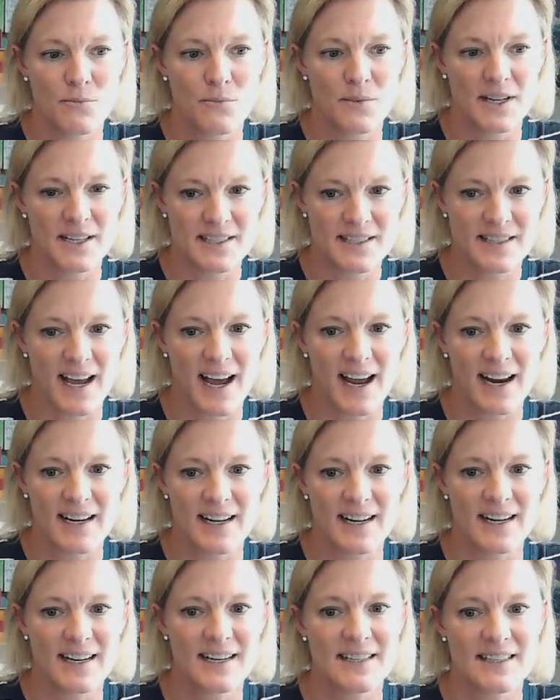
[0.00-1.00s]
is that
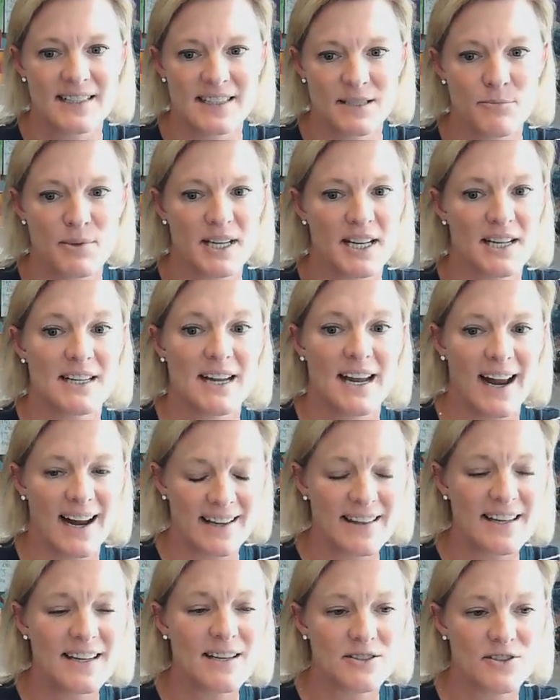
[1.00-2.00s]
it? Is it because
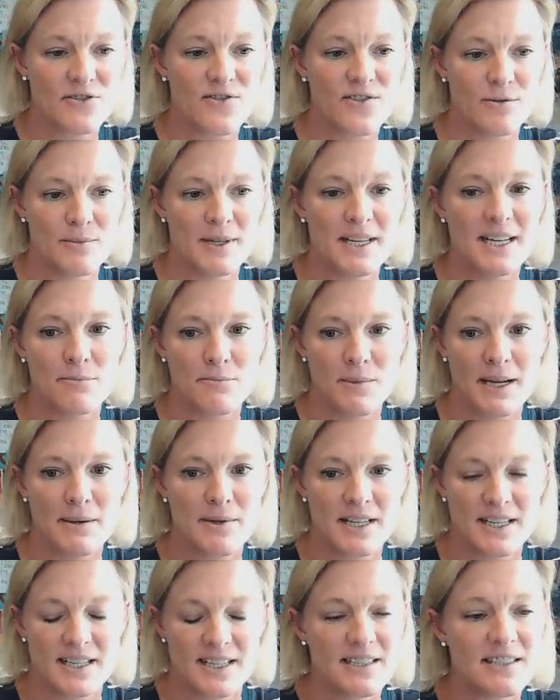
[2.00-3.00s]
I think for me
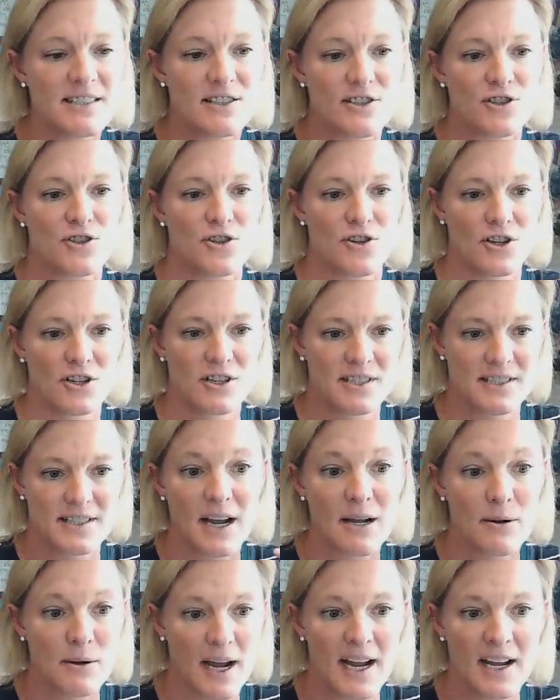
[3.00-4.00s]
maybe it is the sugar, because
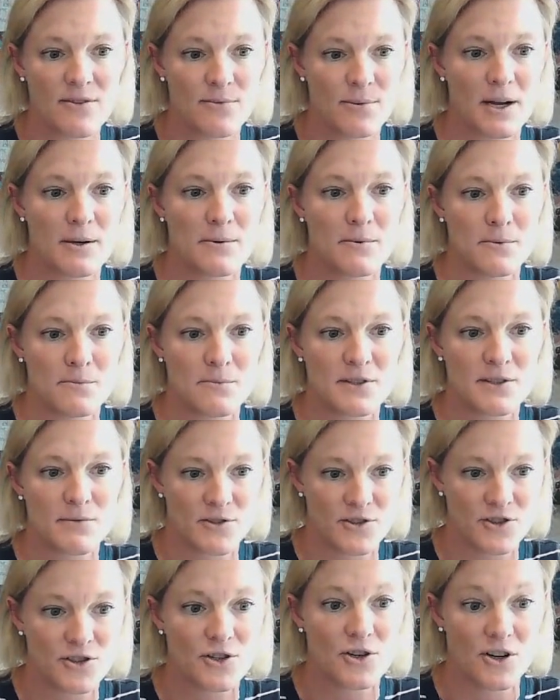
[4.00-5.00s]
I have problems
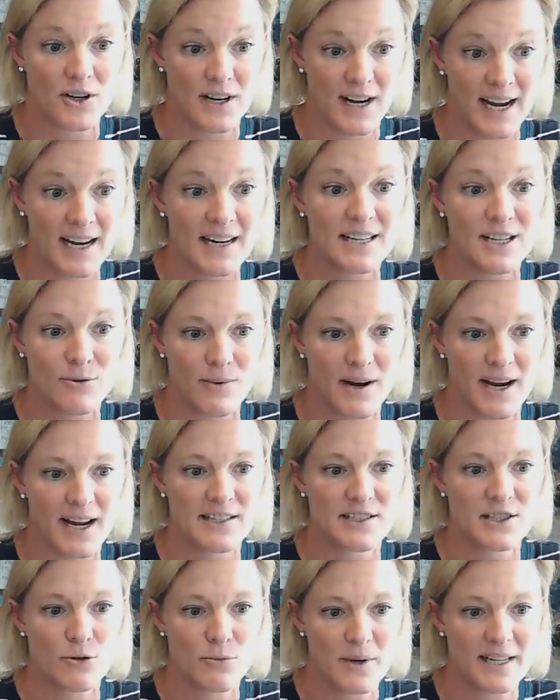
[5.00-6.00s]
with sugar anyway.
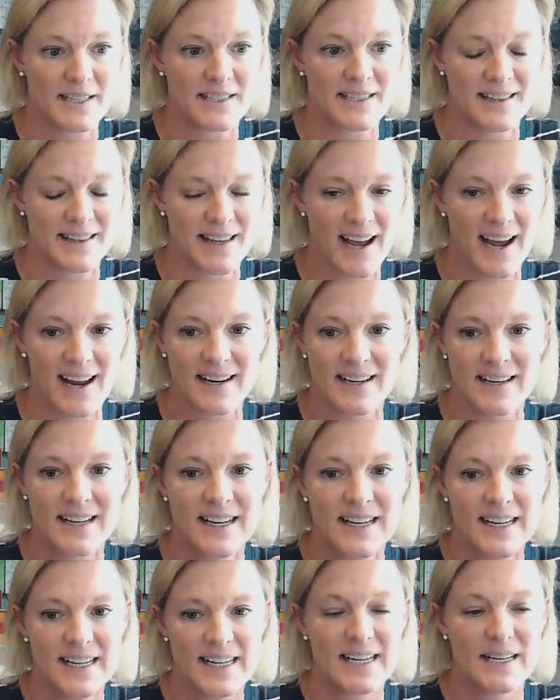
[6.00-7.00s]
So is it that?
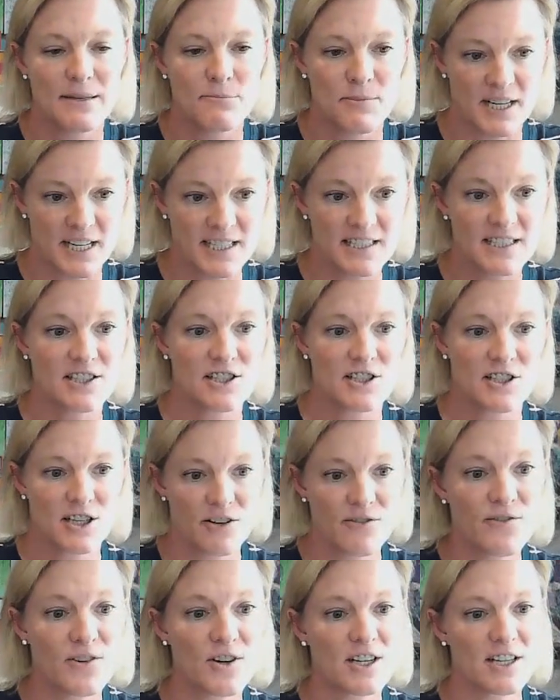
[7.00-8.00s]
Because it's
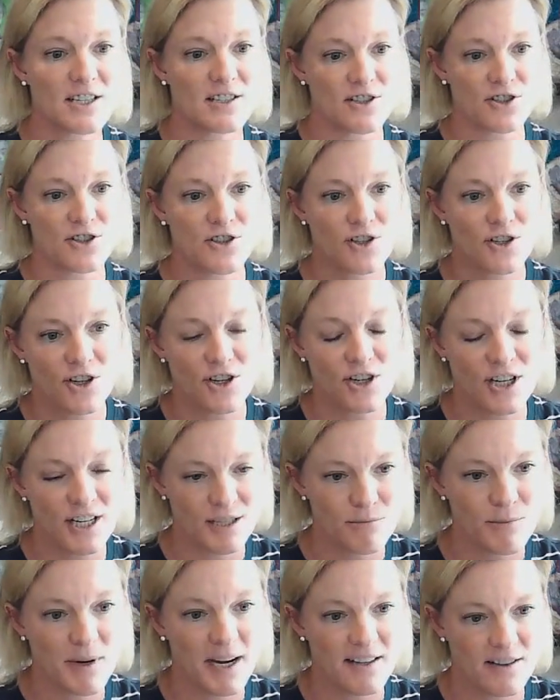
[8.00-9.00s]
converting the sugar
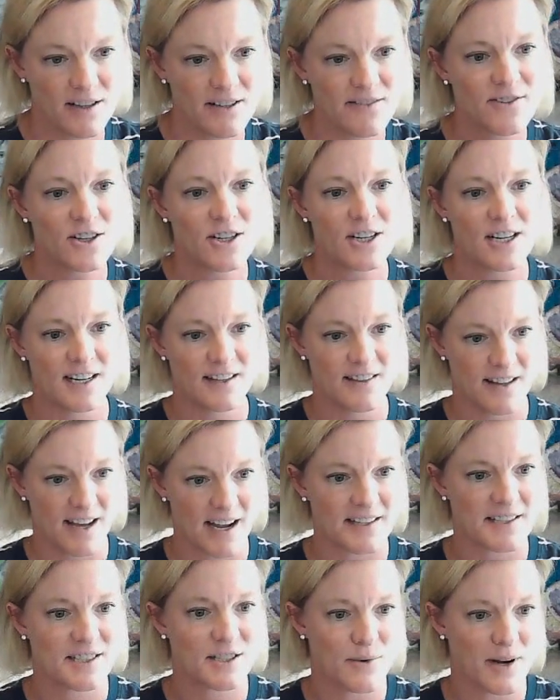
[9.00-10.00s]
in my liver, and
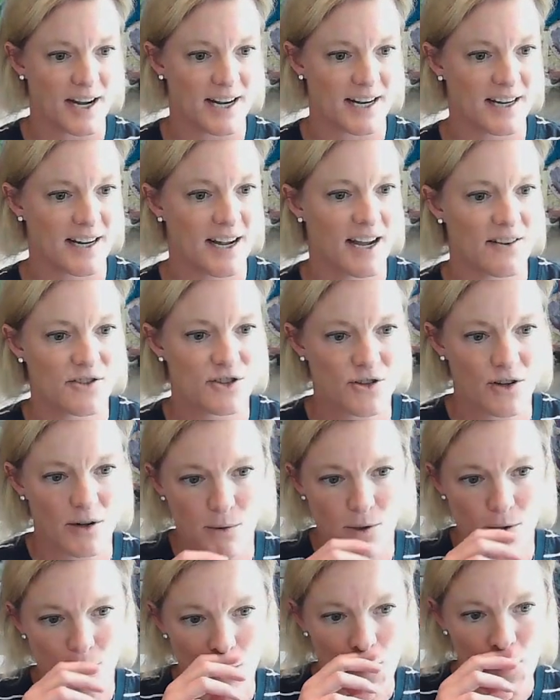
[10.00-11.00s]
that's why I have
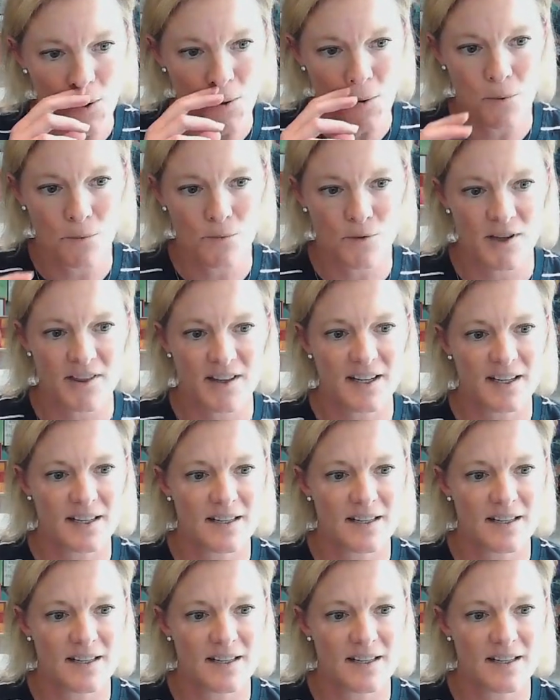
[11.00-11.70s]
trouble with it?